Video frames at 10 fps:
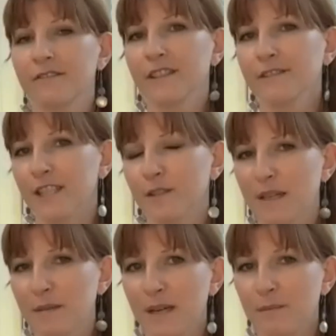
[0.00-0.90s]
vivid in
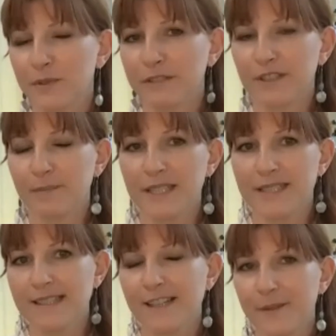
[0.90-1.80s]
my memory from
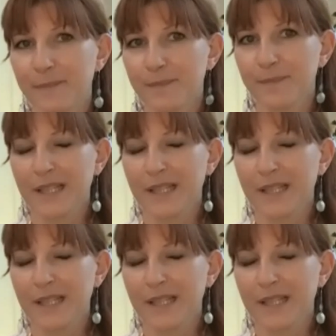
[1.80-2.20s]
that time.